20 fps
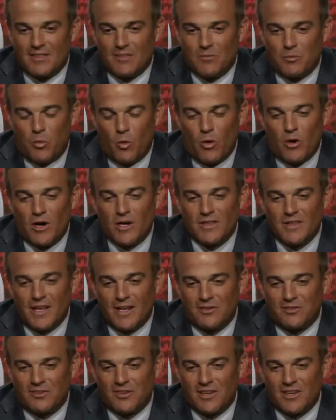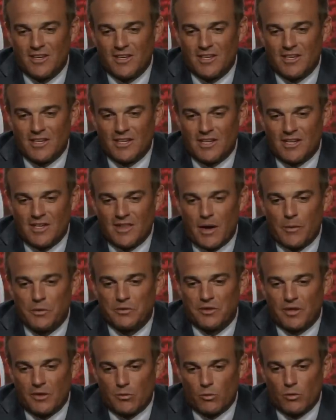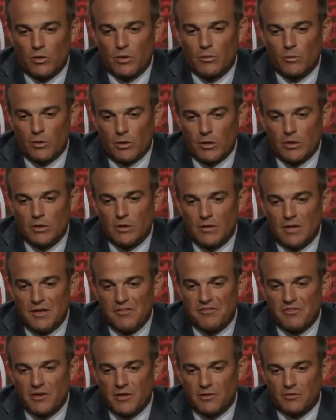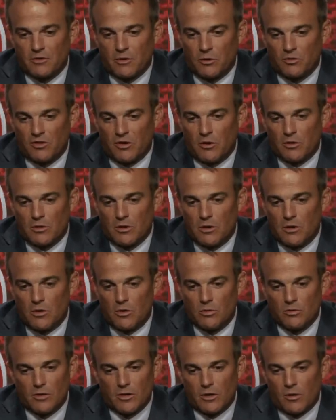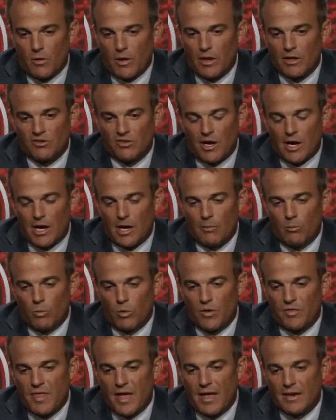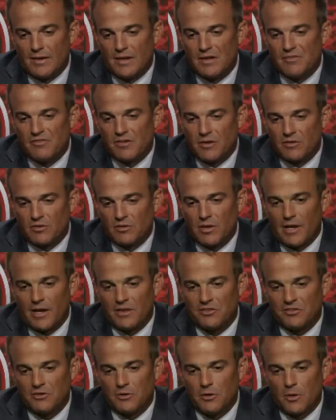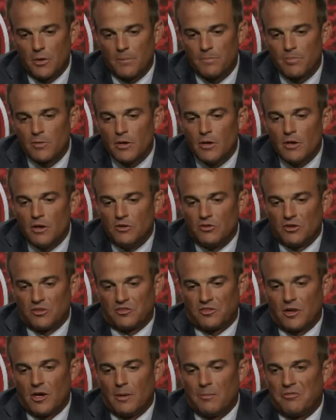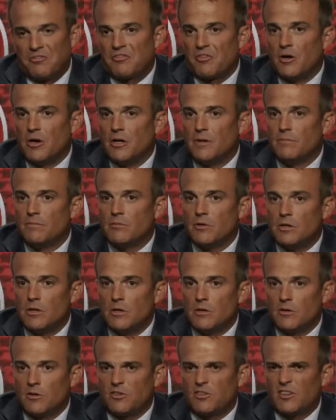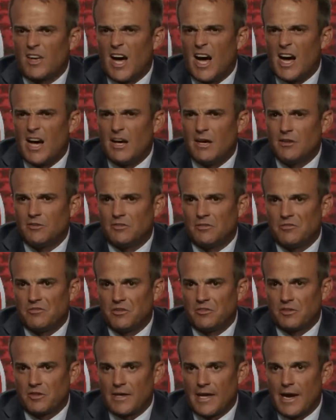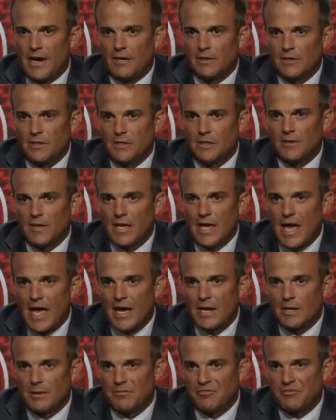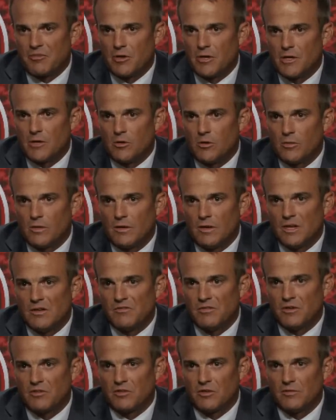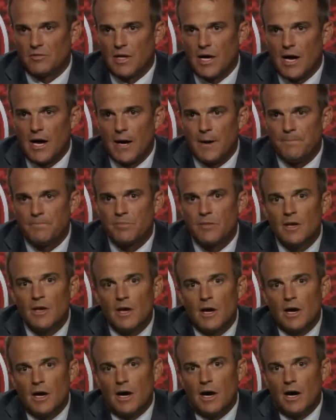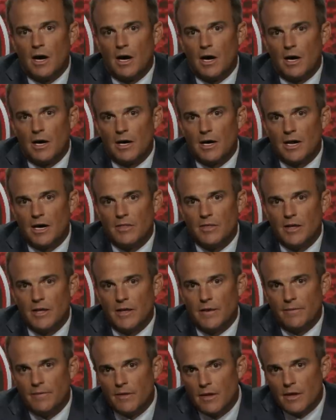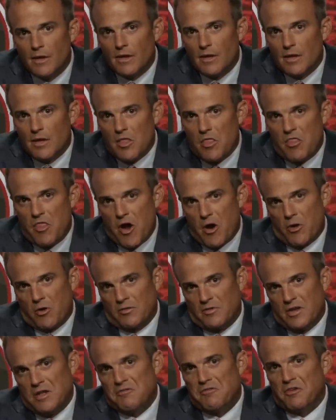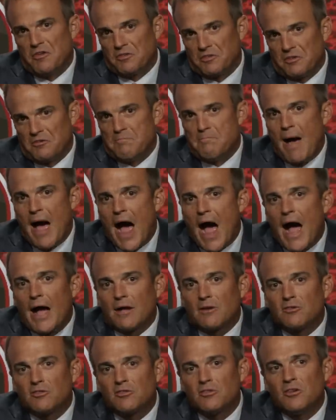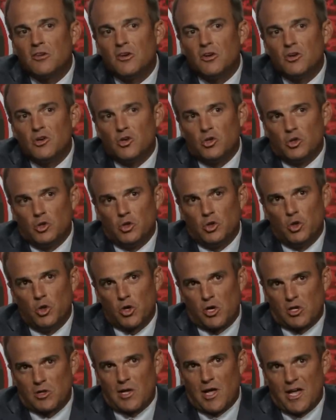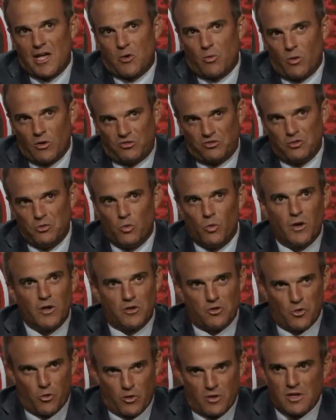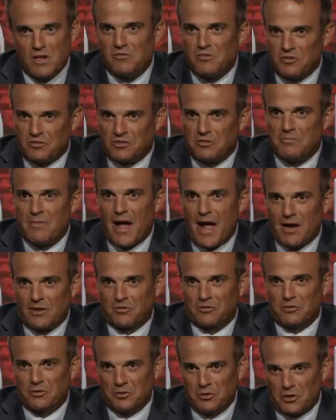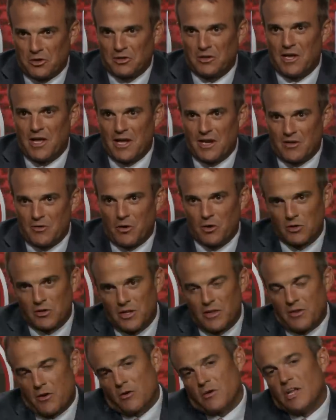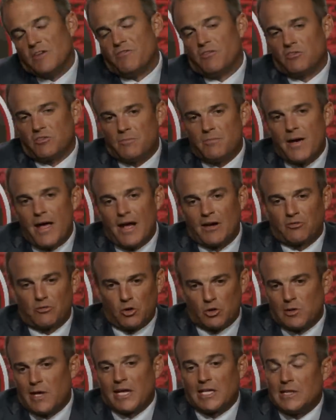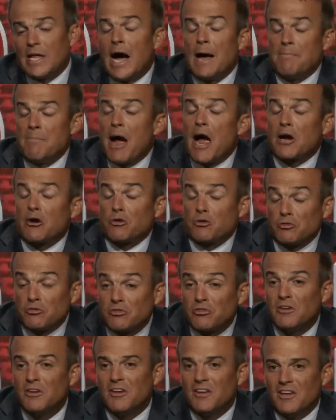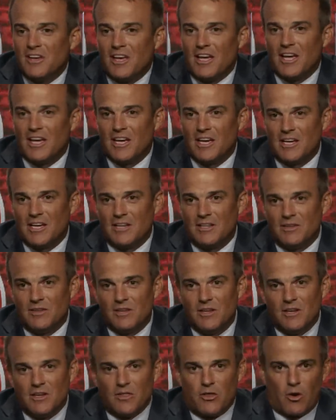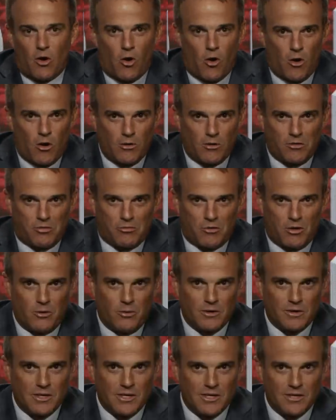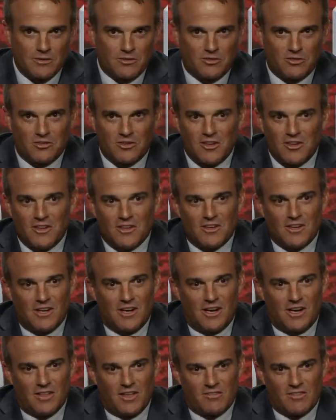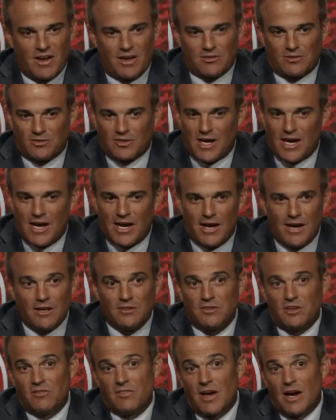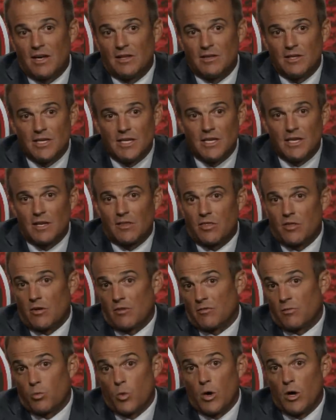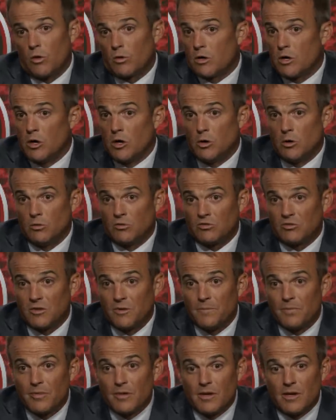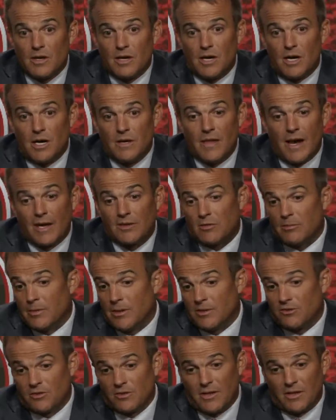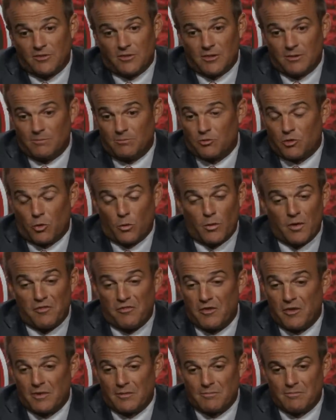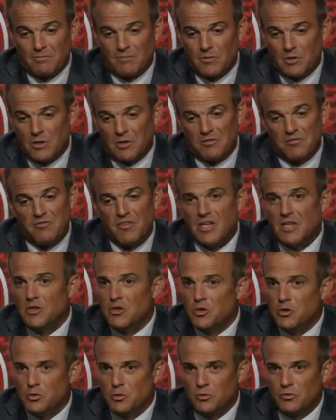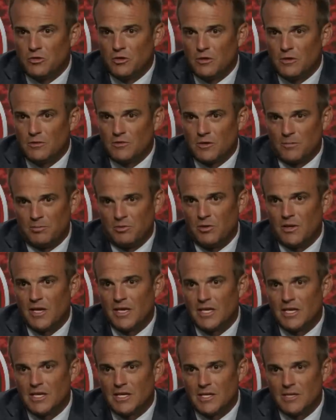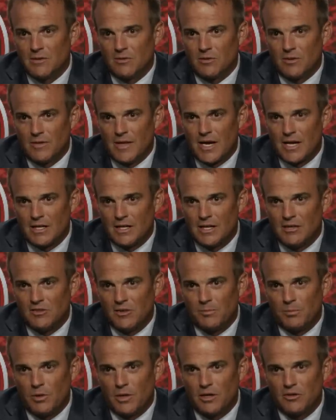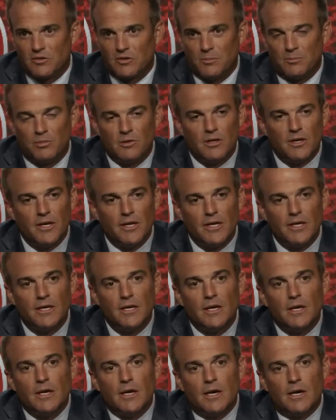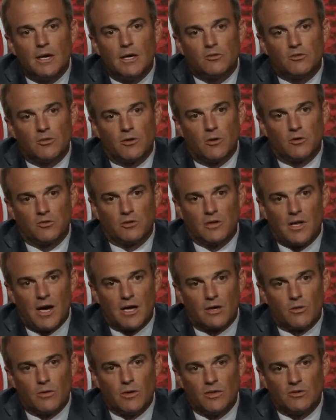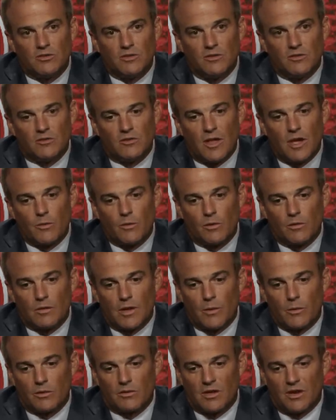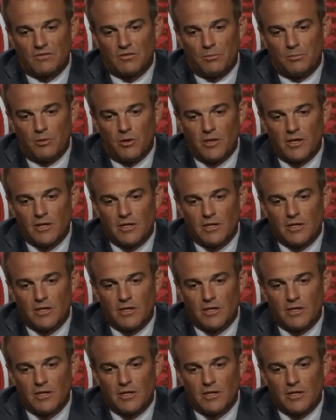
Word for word: one that's a uh, that was a really really good defense. Coach Elko did a great job with that defense last year. Just up front, you know the size and physicality that they had up front on the defensive line, uh, and then their defensive backs look like what you want your defensive backs to look like. Their, their defensive backs look like linebackers, and they're hard to throw against. Uh, they've got size, they've got length, they're well coached. Uh, not to mention, that's a terrific you know venue to, to play in, and not an easy place to play. Uh, so there's a lot of reasons they were they were tough to play